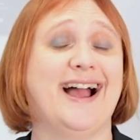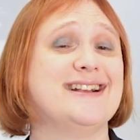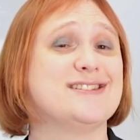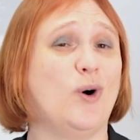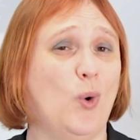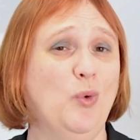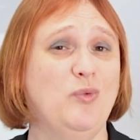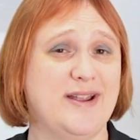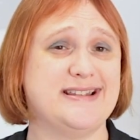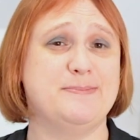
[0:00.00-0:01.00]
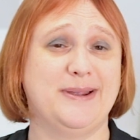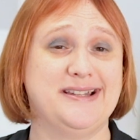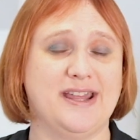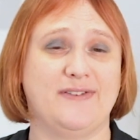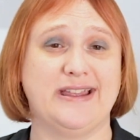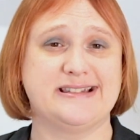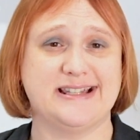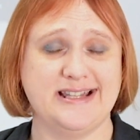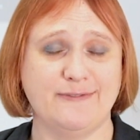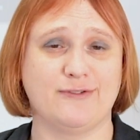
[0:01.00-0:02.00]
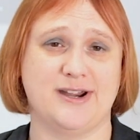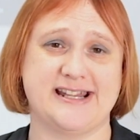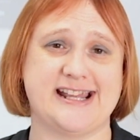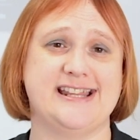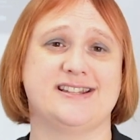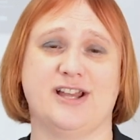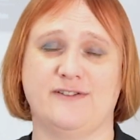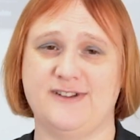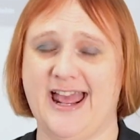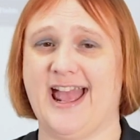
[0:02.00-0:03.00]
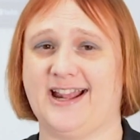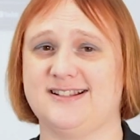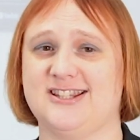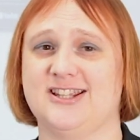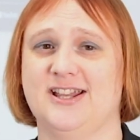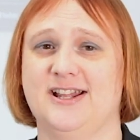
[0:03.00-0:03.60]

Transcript: has already been given a delivery date of next.